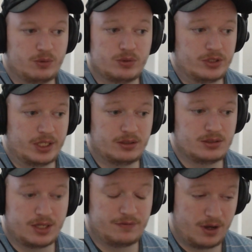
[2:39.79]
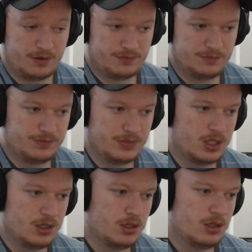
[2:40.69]
we're trading stuff off.
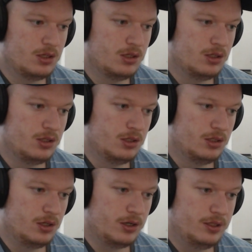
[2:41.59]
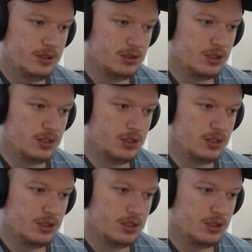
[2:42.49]
Right?